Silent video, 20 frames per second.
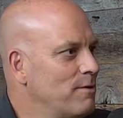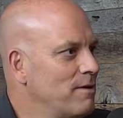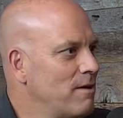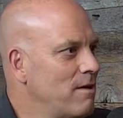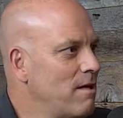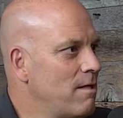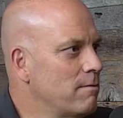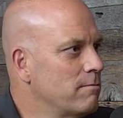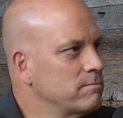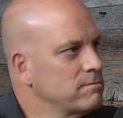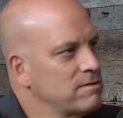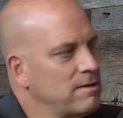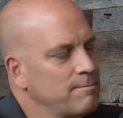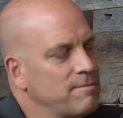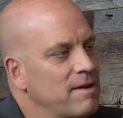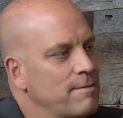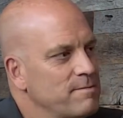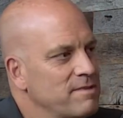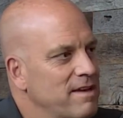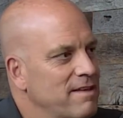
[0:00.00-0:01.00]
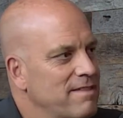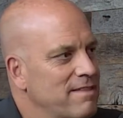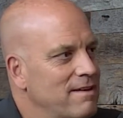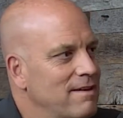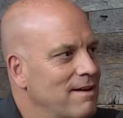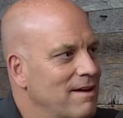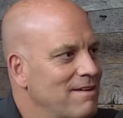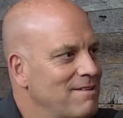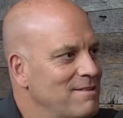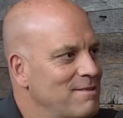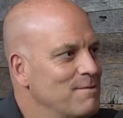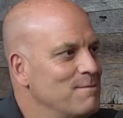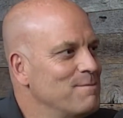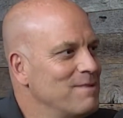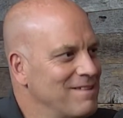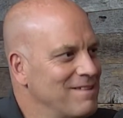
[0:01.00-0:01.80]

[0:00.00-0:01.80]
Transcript: it all. Sometimes I think I do, but